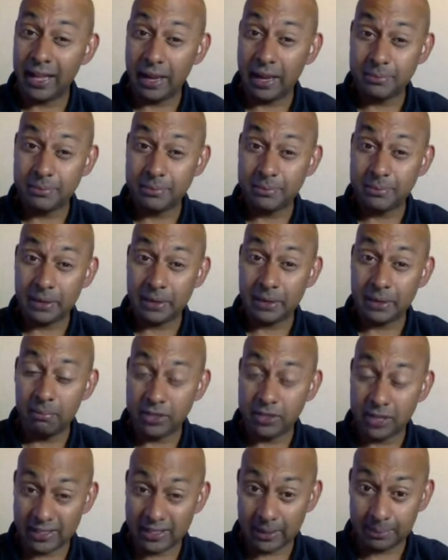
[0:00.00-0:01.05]
play games
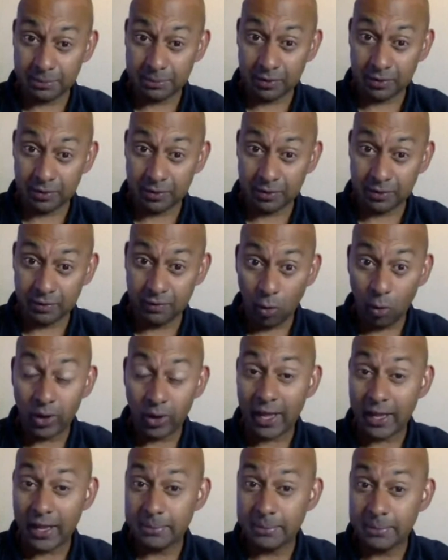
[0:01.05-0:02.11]
sets up to
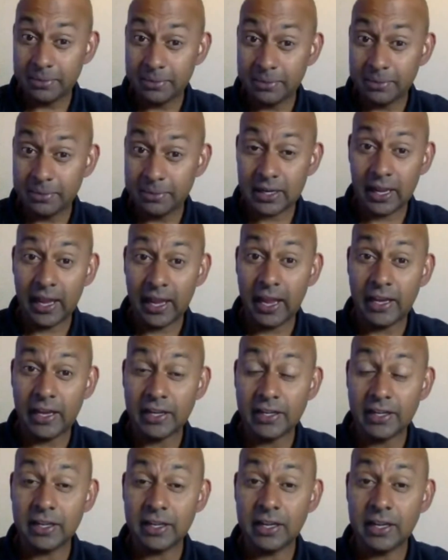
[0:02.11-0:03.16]
4 games,
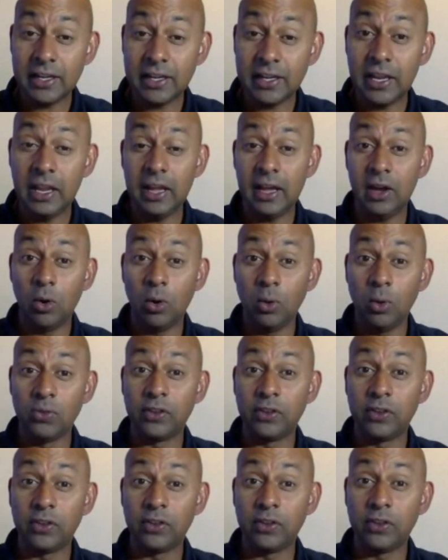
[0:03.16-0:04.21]
and
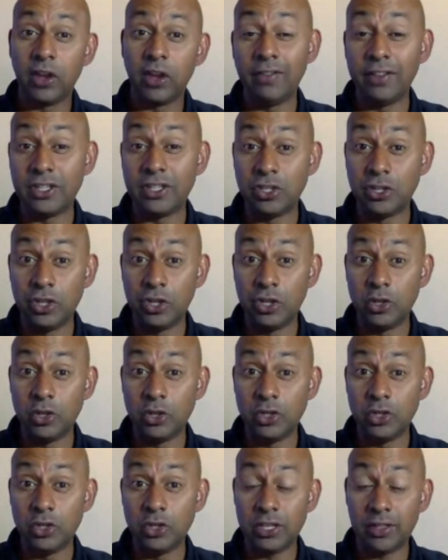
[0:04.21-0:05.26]
also if it's
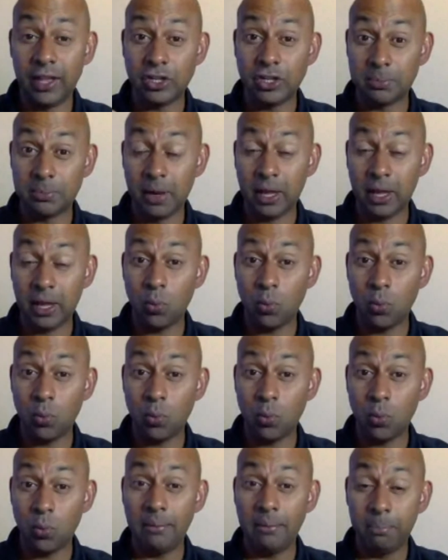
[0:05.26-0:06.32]
deuced, then they just
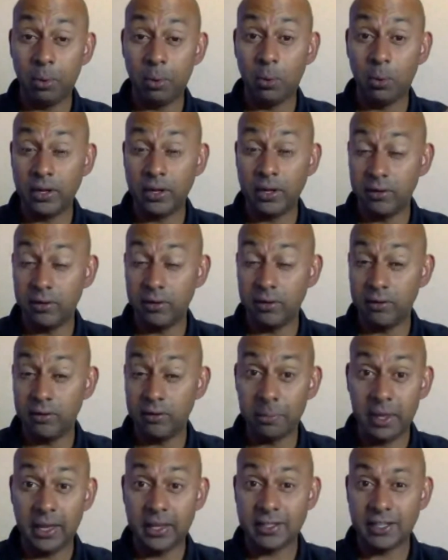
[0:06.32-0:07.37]
play 1 point
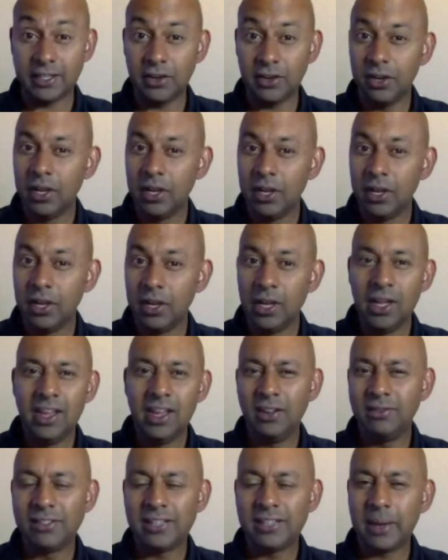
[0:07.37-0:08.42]
from there. So,
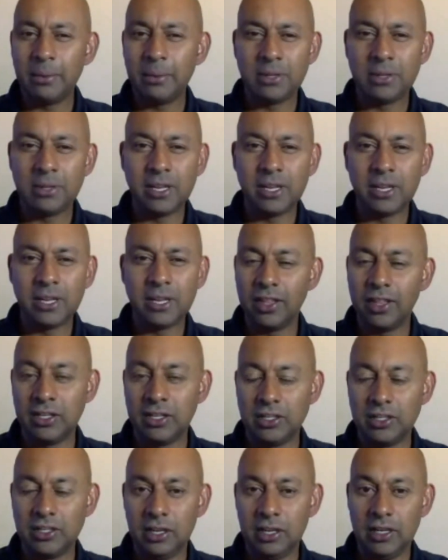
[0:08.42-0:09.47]
you know, table tennis
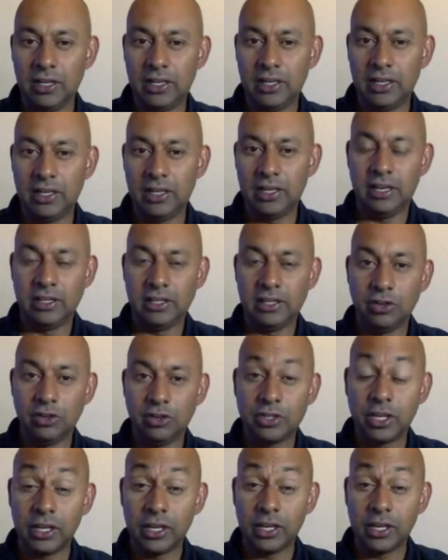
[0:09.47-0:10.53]
I think is
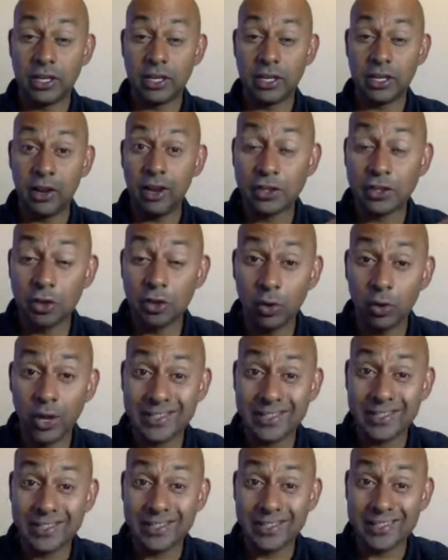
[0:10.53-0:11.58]
interesting. You know, if the
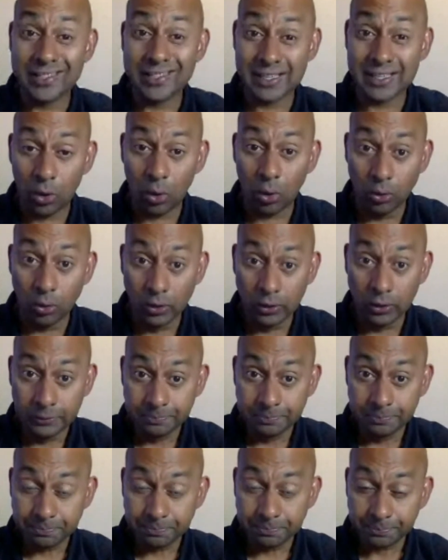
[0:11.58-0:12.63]
score gets to 10
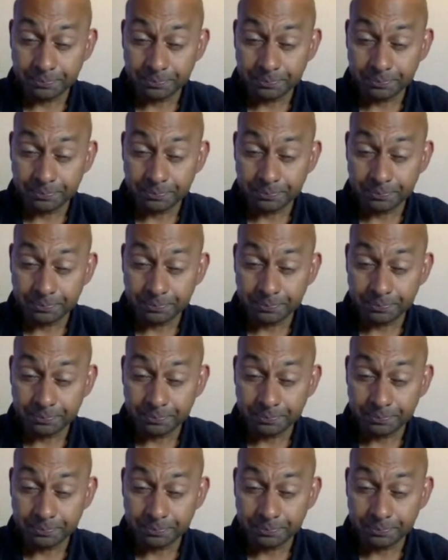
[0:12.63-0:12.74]
all,